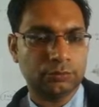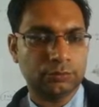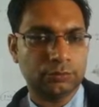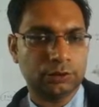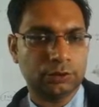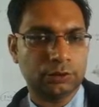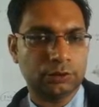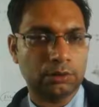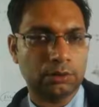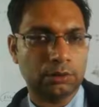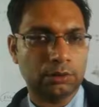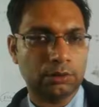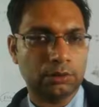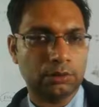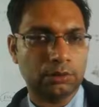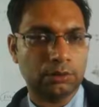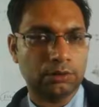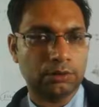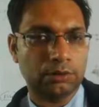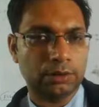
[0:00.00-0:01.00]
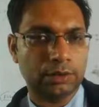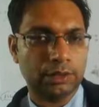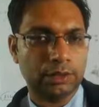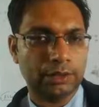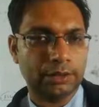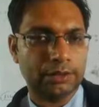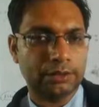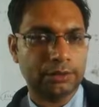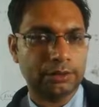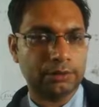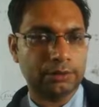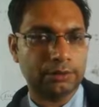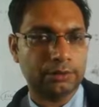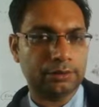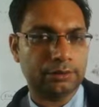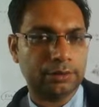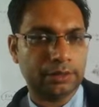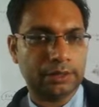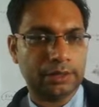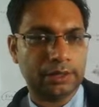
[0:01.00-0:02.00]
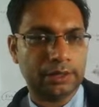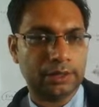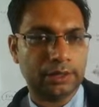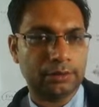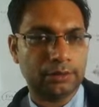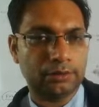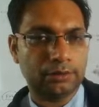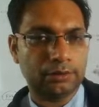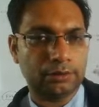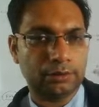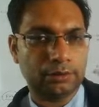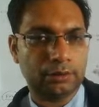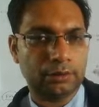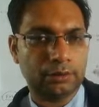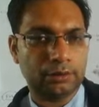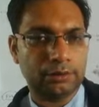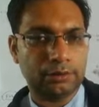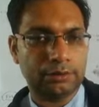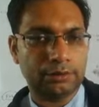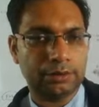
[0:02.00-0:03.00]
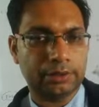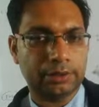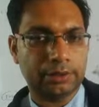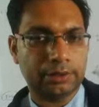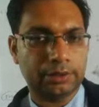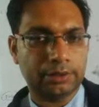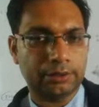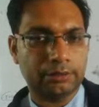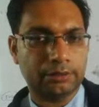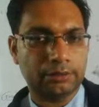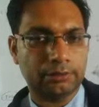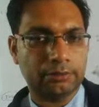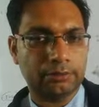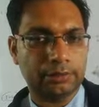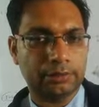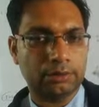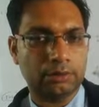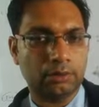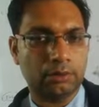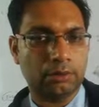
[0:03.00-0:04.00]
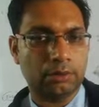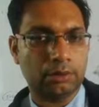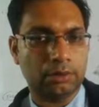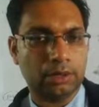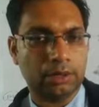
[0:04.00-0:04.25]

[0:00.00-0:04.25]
Log 9 and log 10 will go